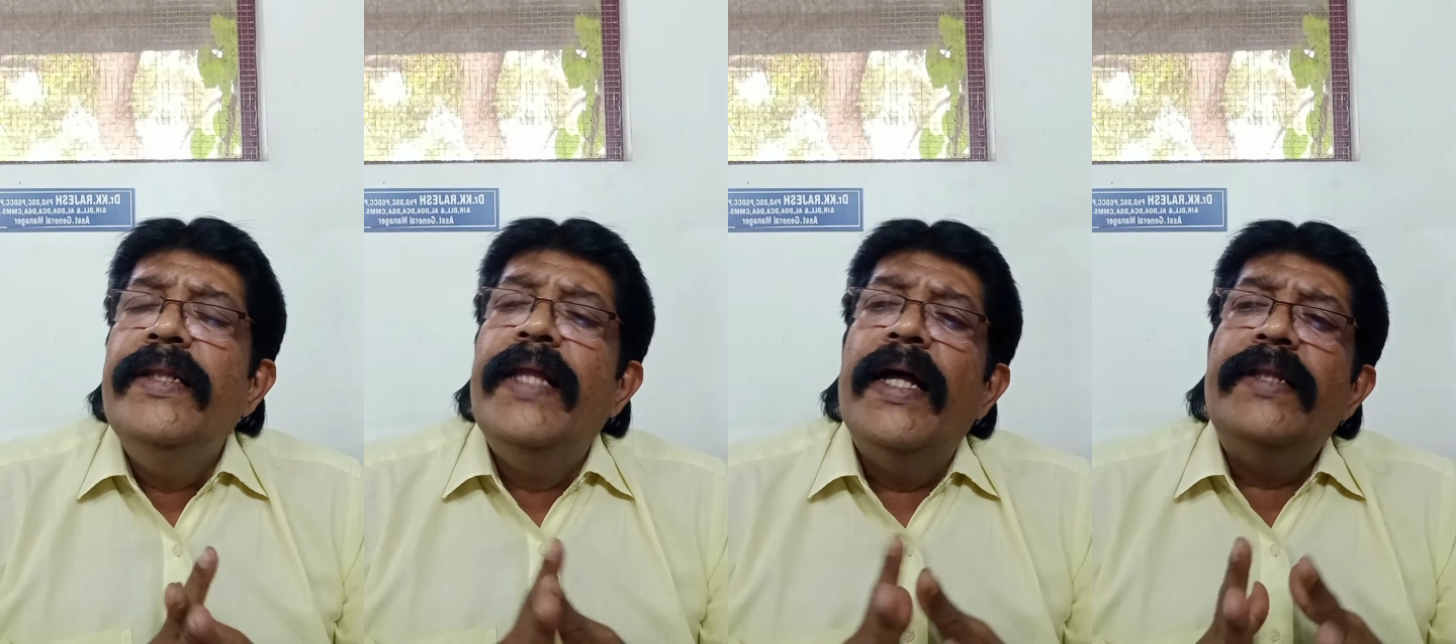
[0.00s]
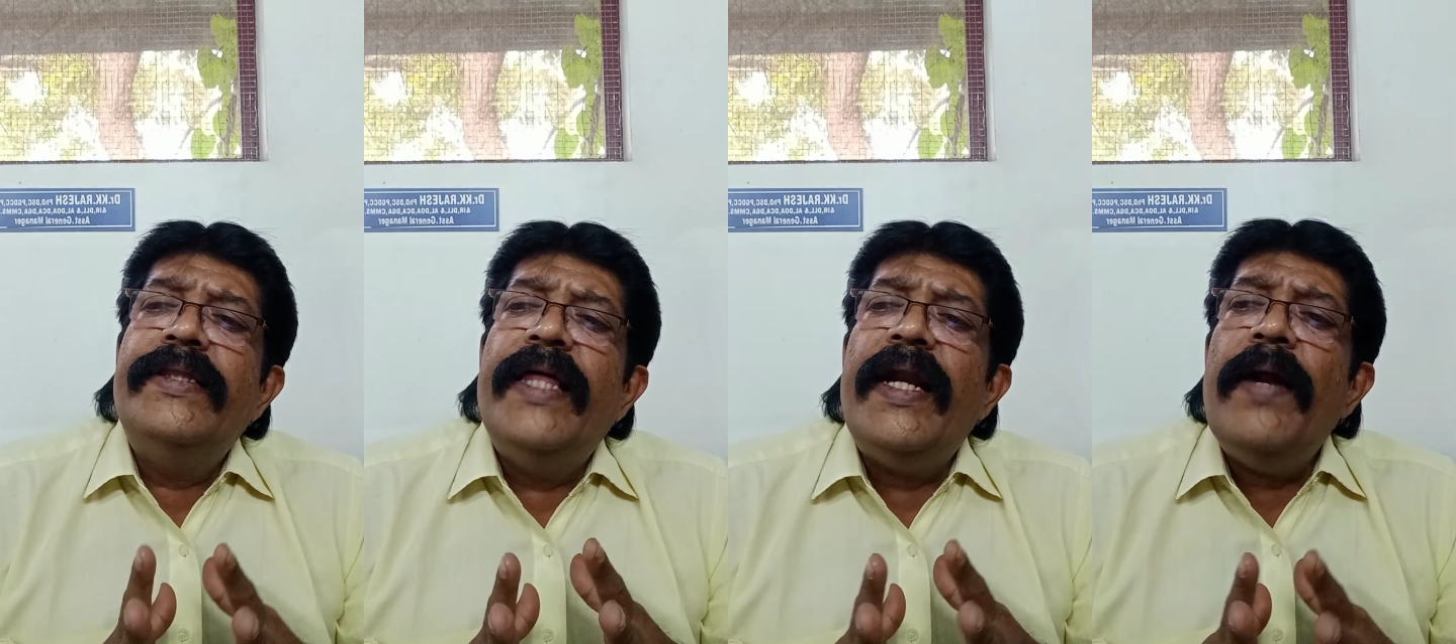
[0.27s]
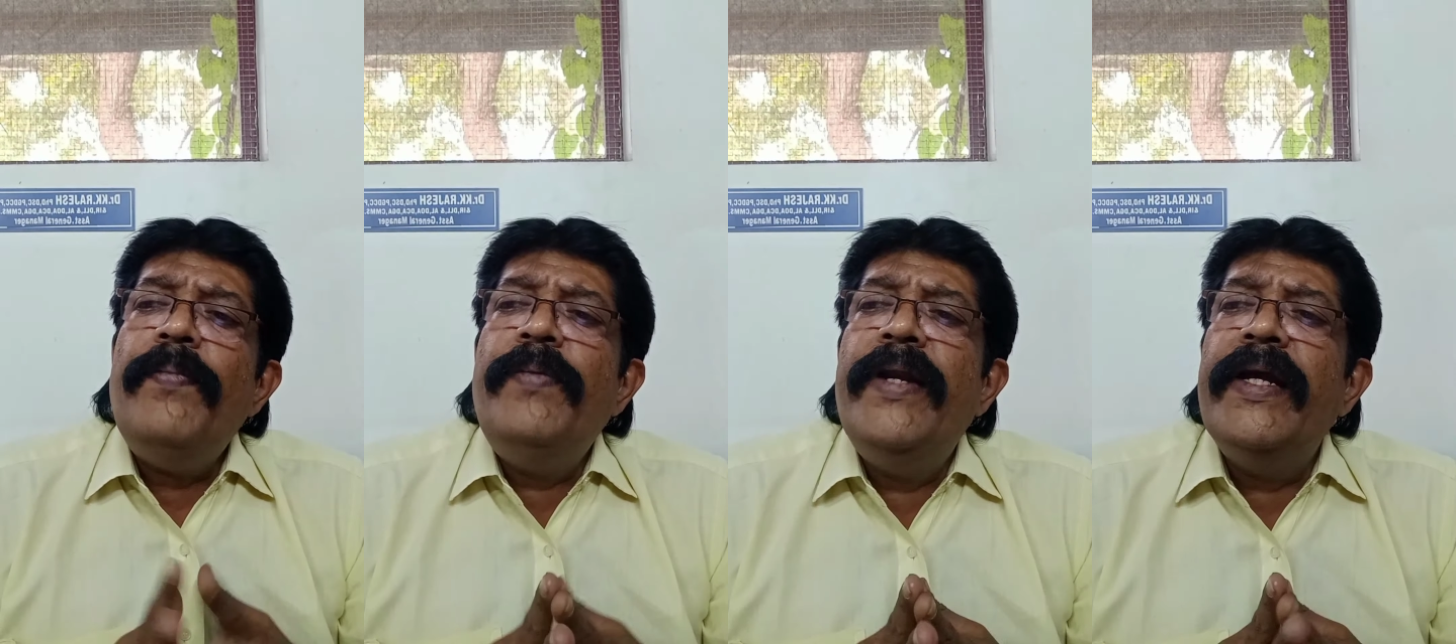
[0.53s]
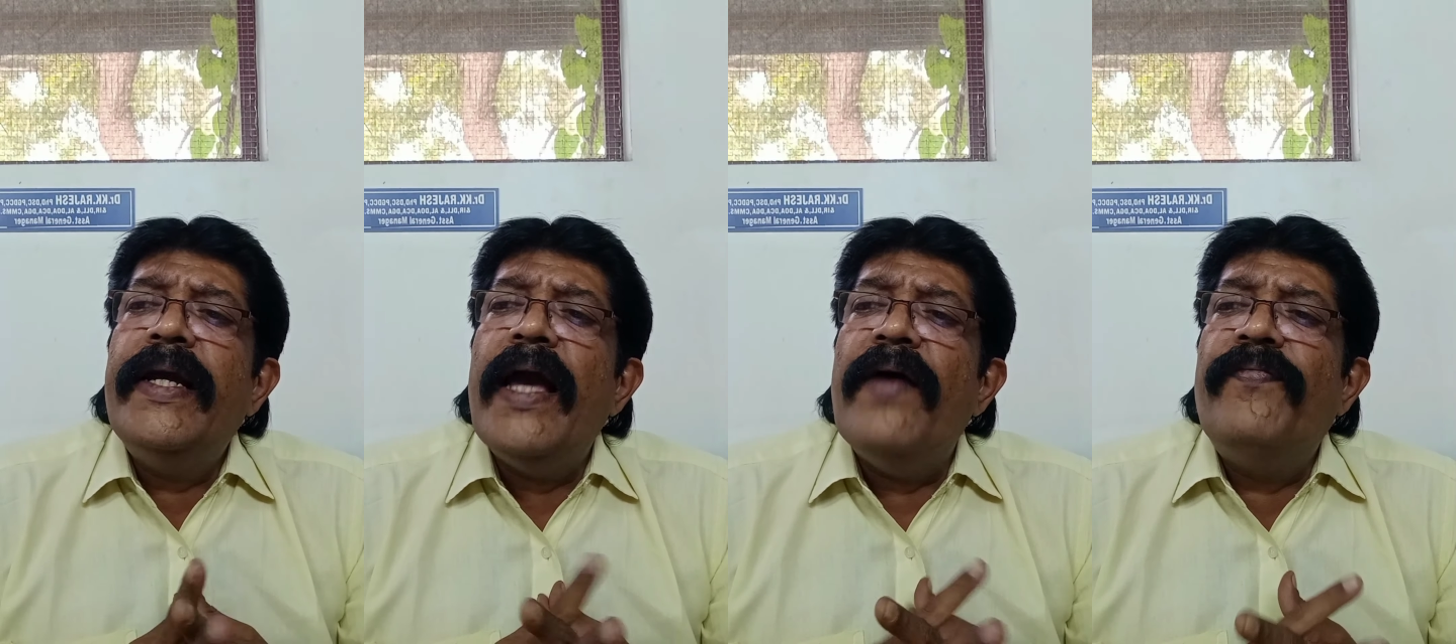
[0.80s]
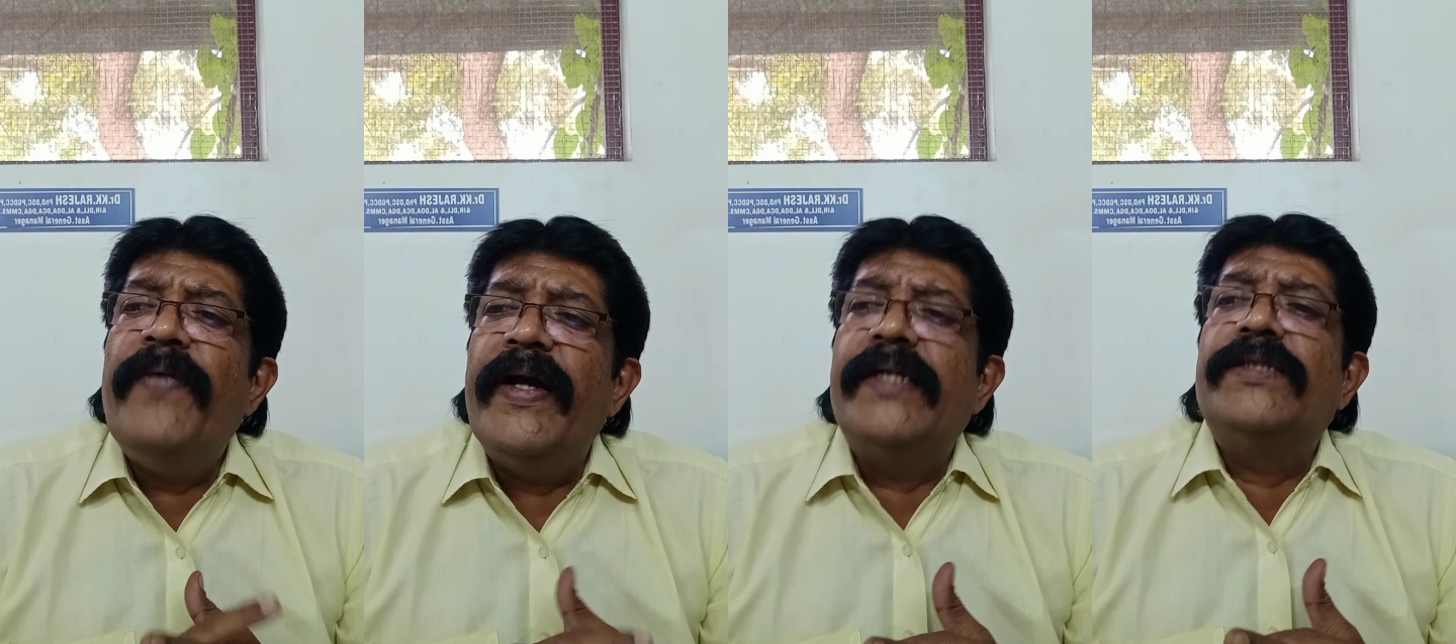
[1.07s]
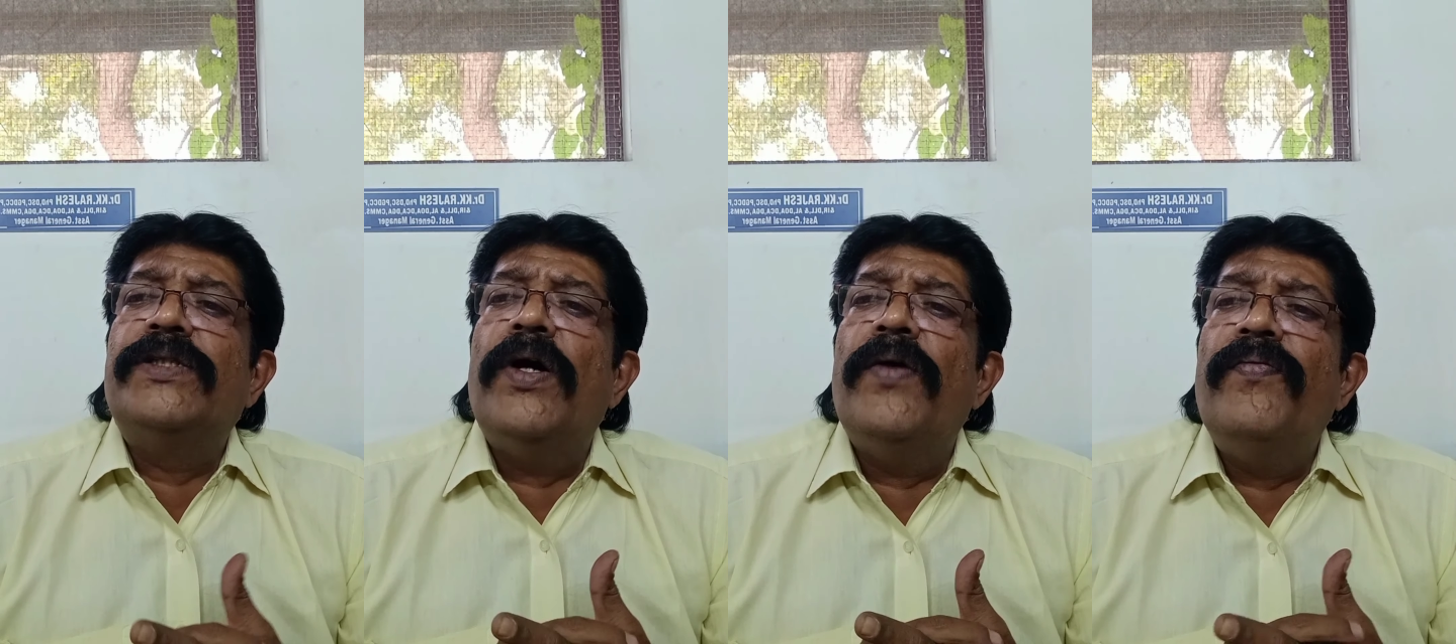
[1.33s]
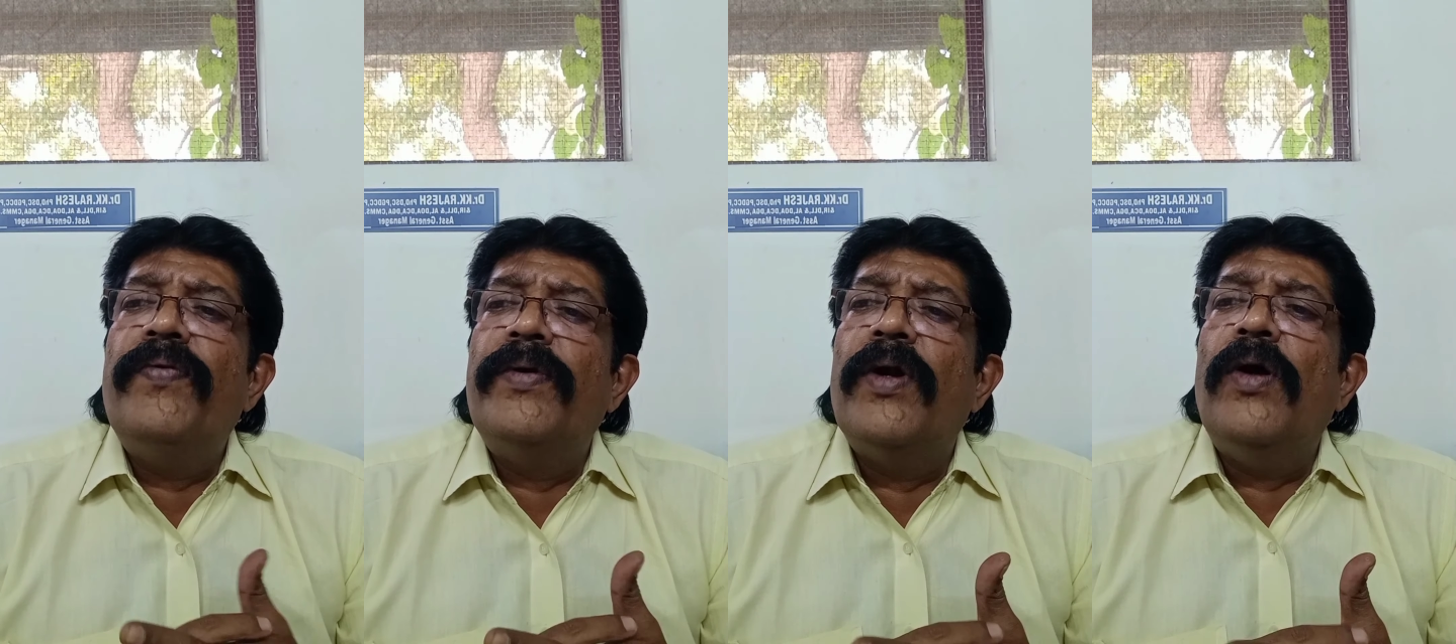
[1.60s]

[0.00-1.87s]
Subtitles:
The therapeutic effects of